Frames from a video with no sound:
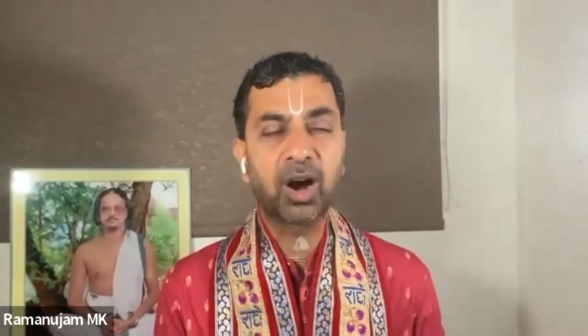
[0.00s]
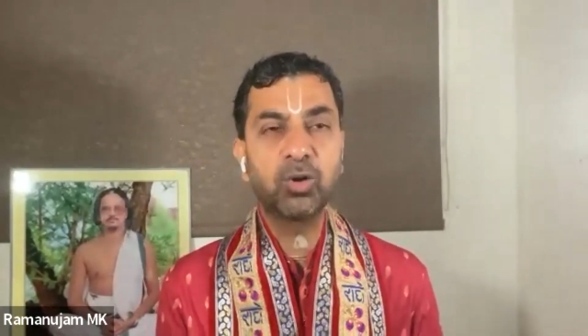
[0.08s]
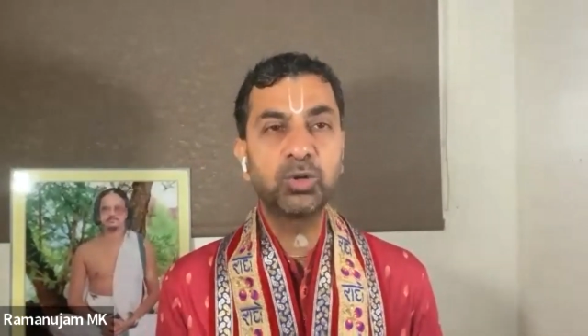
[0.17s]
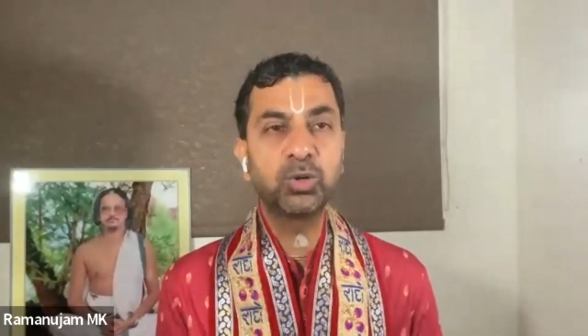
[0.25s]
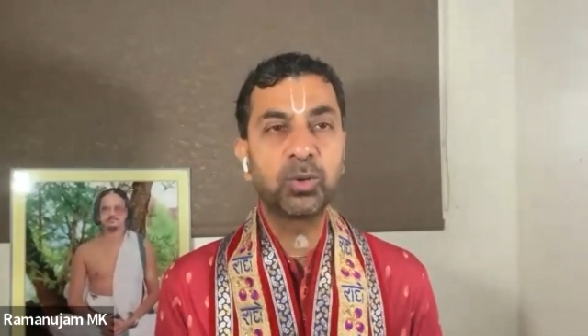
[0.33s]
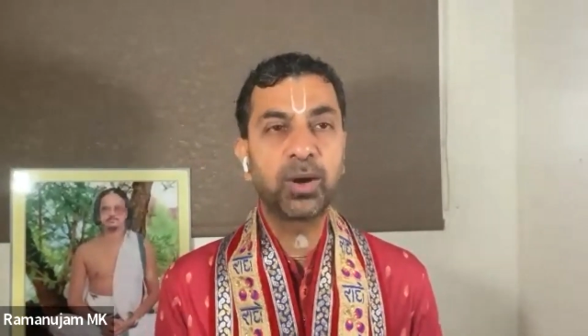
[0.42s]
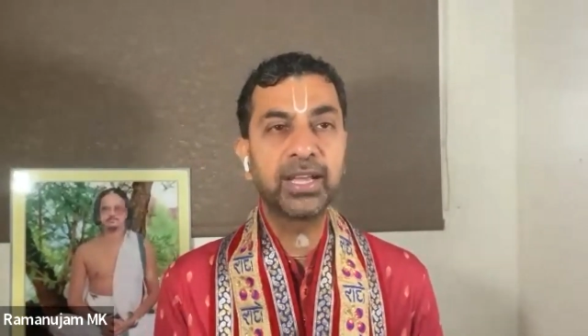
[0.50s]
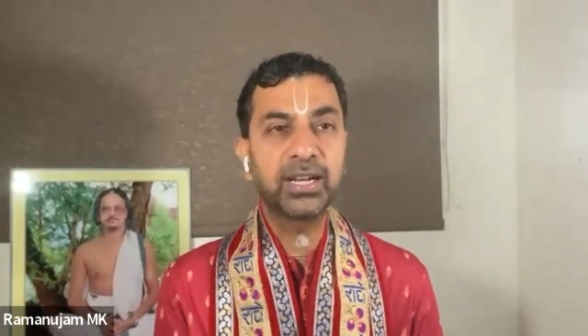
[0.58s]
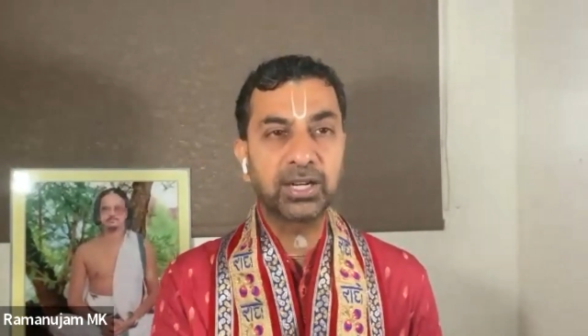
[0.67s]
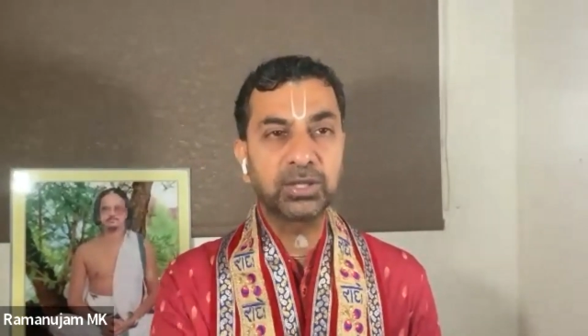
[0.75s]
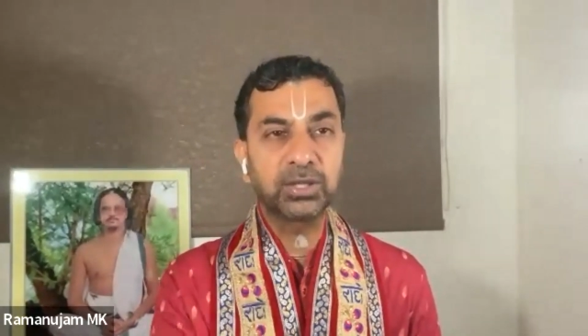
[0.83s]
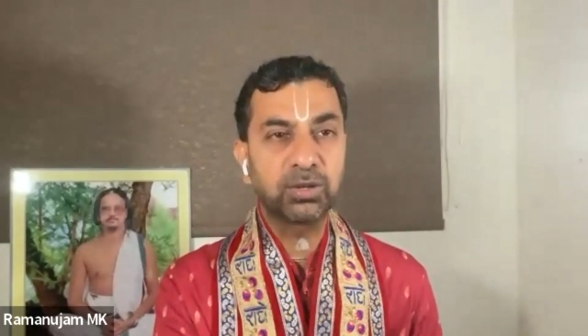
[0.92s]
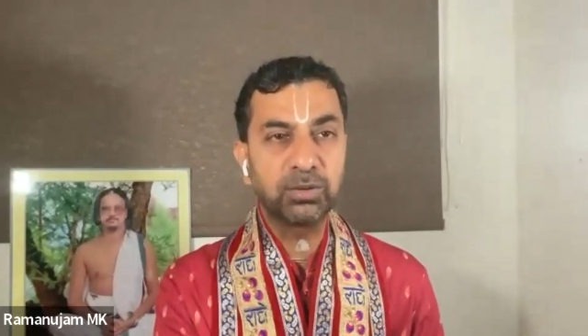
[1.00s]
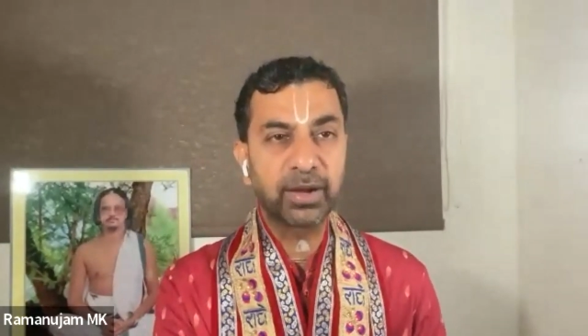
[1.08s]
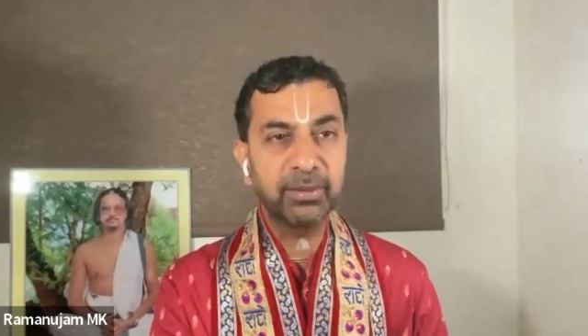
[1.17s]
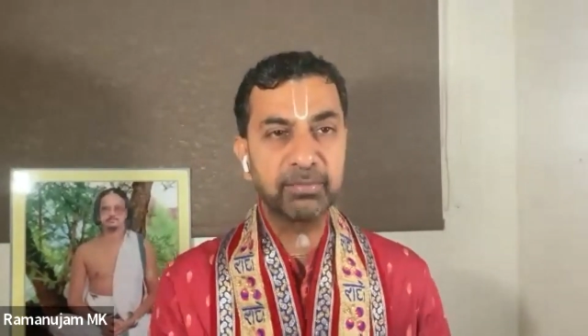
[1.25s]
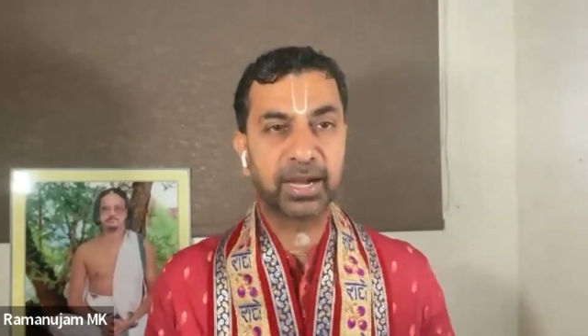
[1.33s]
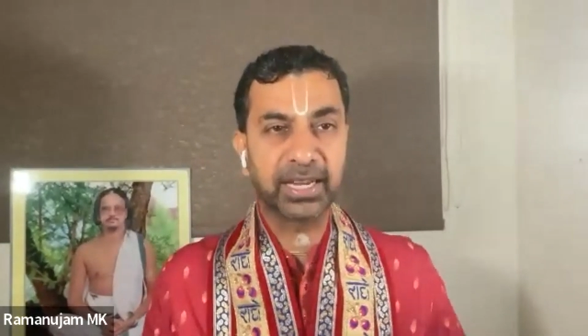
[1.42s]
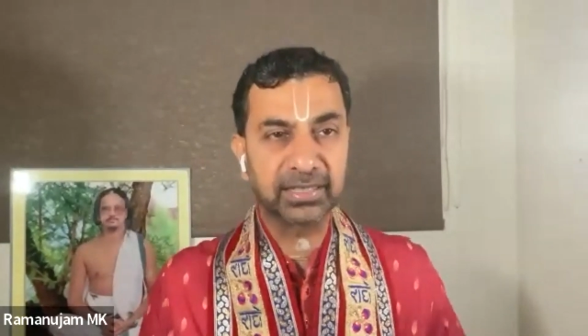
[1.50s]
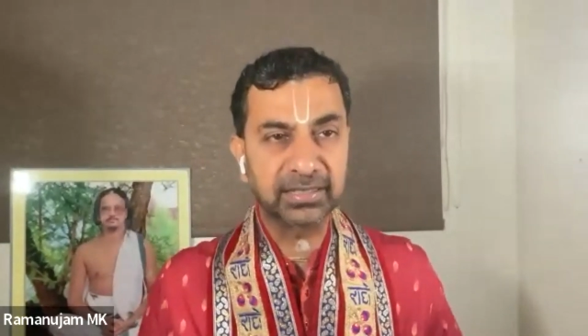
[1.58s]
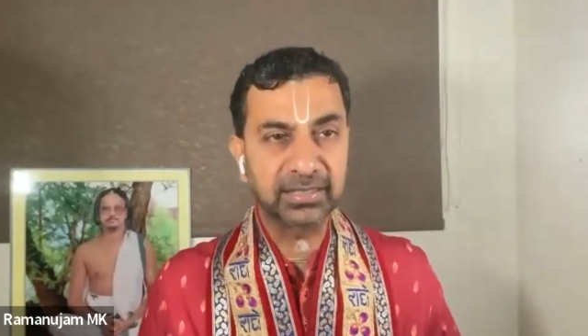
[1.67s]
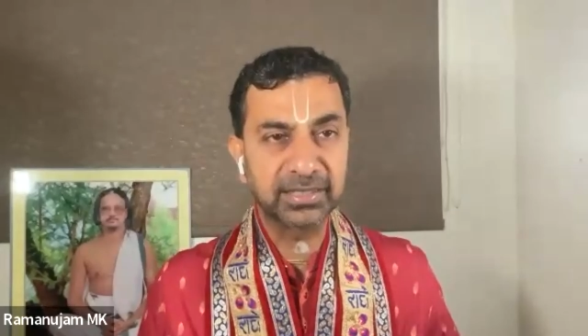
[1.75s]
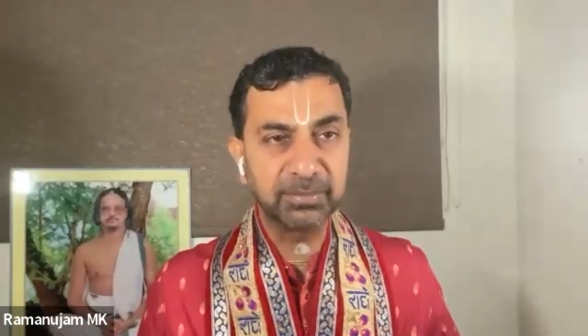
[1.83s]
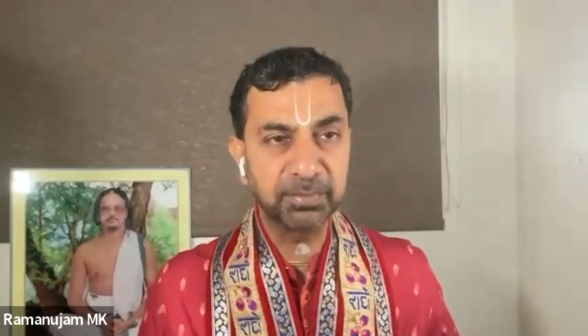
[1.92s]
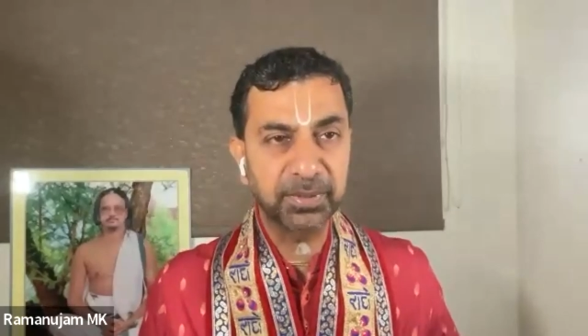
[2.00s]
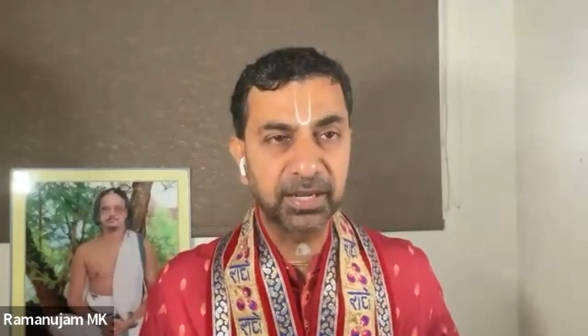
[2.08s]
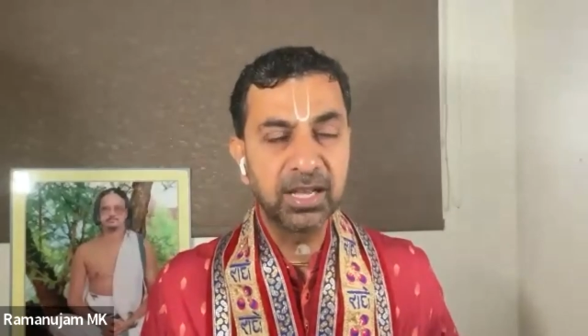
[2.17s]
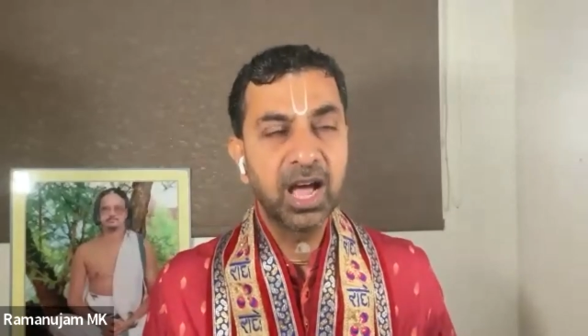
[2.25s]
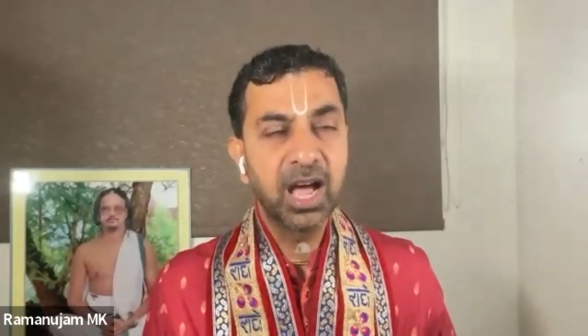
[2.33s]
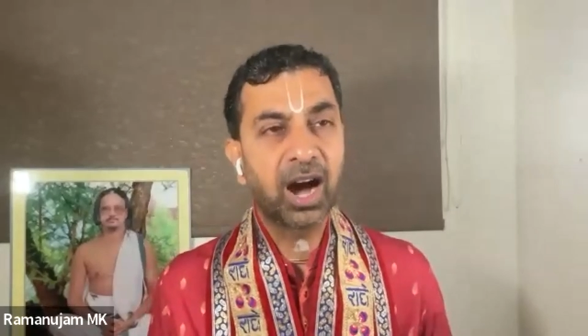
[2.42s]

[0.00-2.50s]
how do I control my mind? Simple.